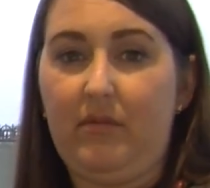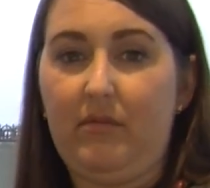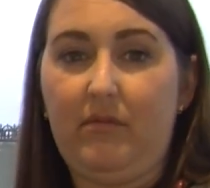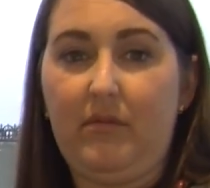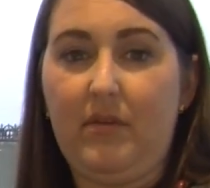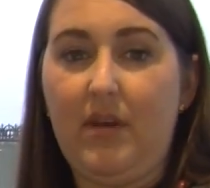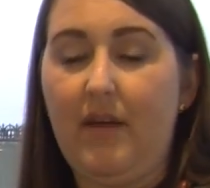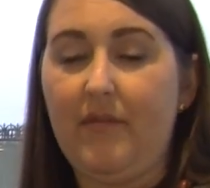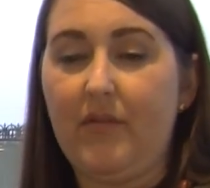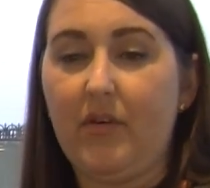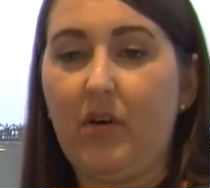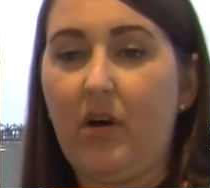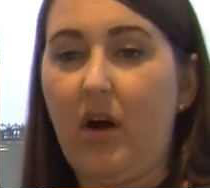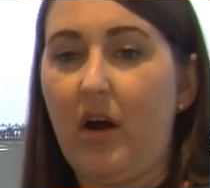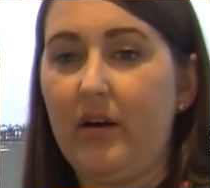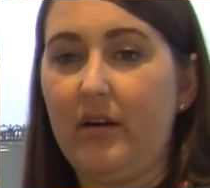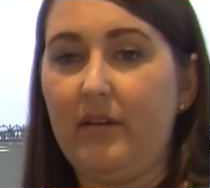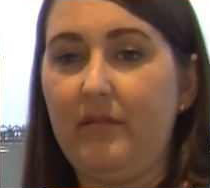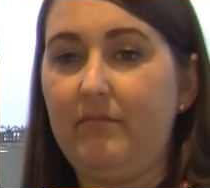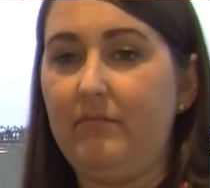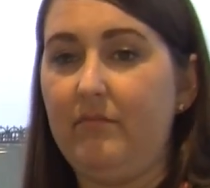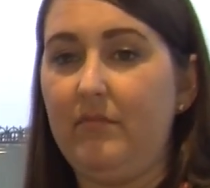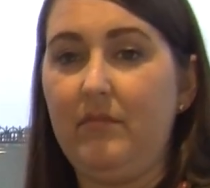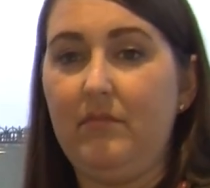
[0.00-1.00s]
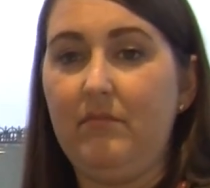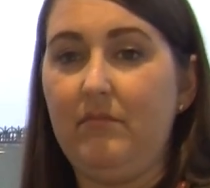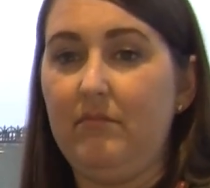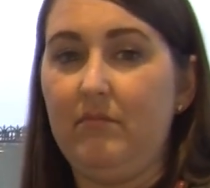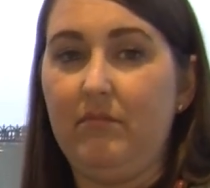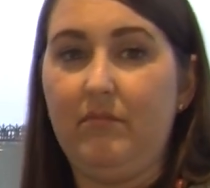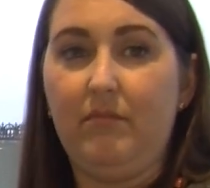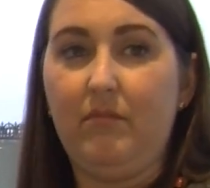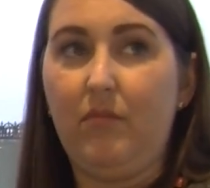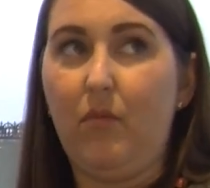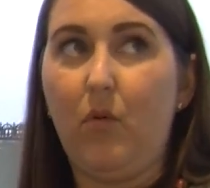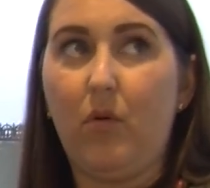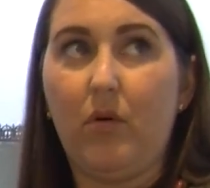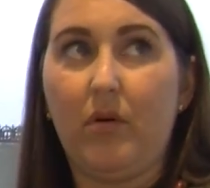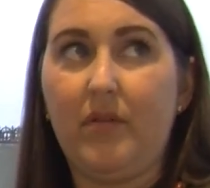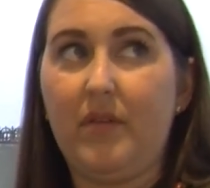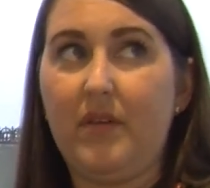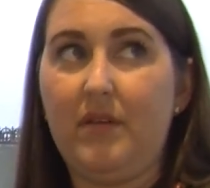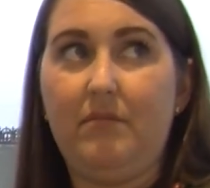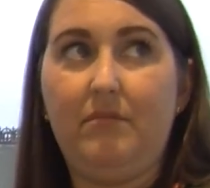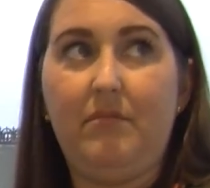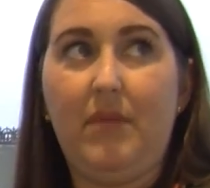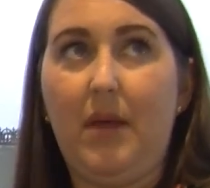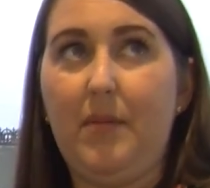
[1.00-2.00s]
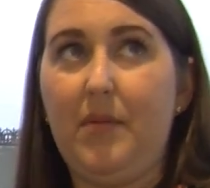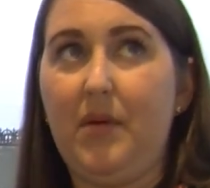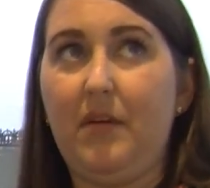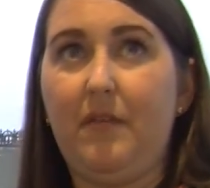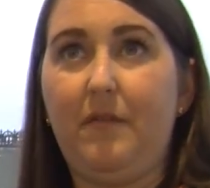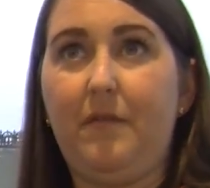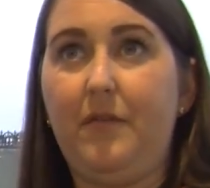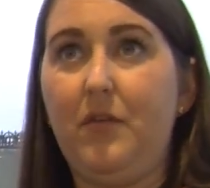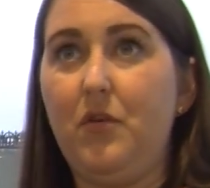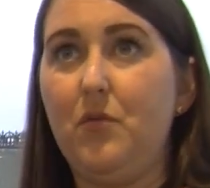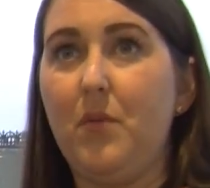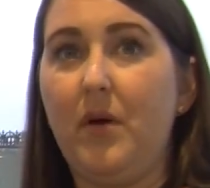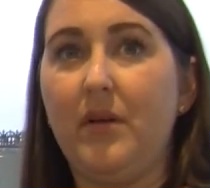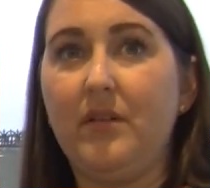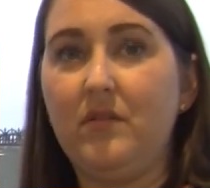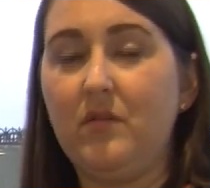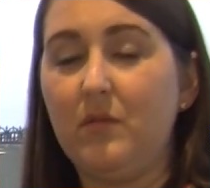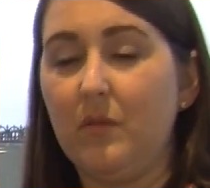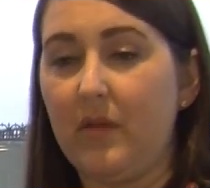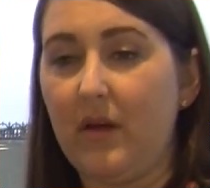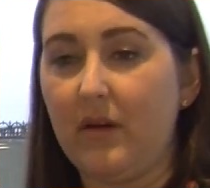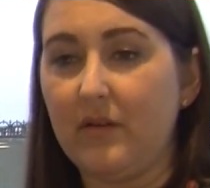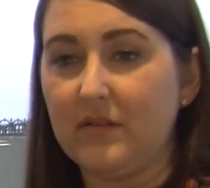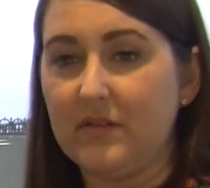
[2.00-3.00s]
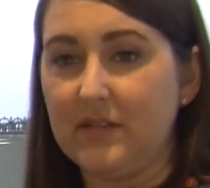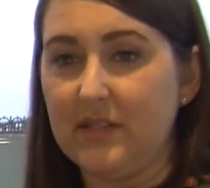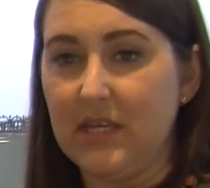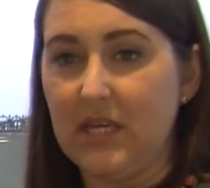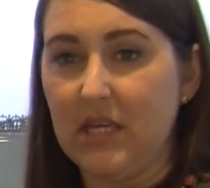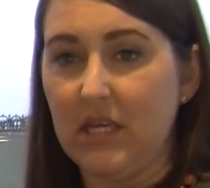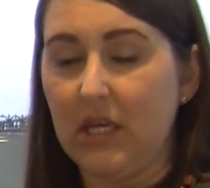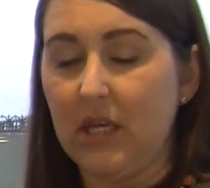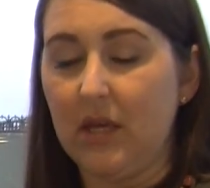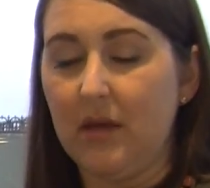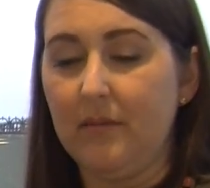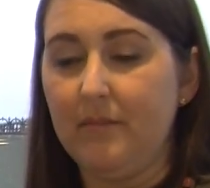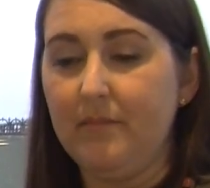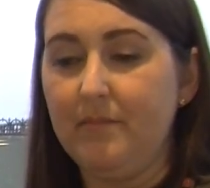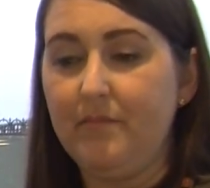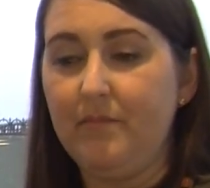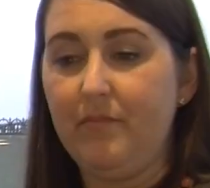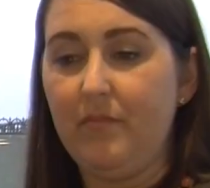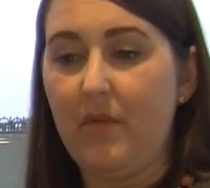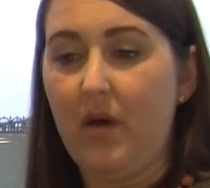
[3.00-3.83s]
never gone more than maybe a few months without seeing him.